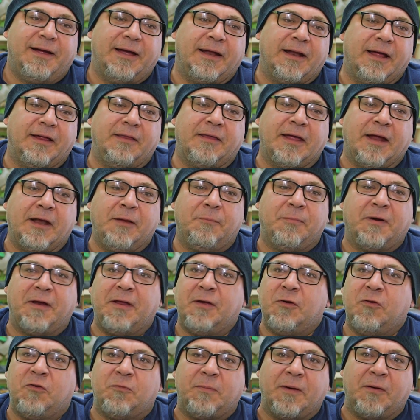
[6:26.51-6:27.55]
And I,
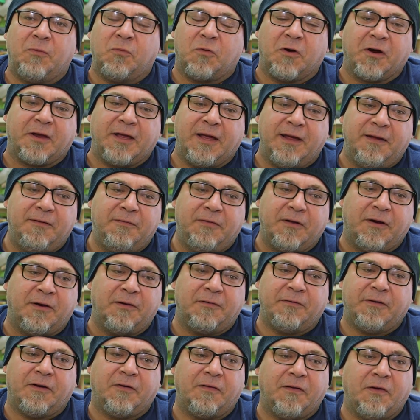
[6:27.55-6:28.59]
anybody who's been working
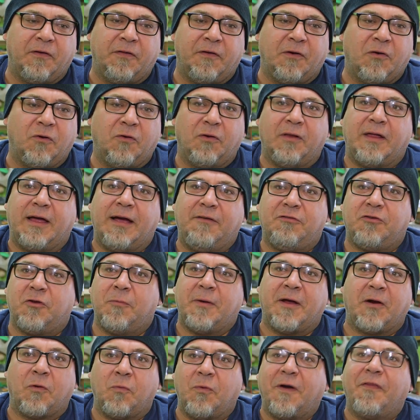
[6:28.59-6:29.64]
their, their, their whole lives, no
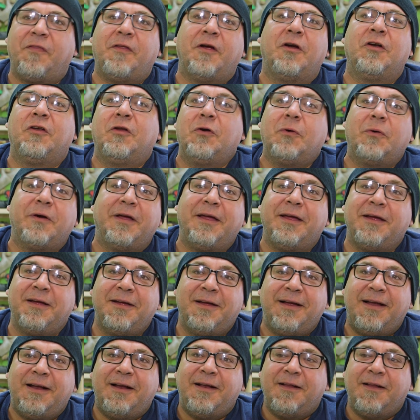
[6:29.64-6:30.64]
matter what they're doing,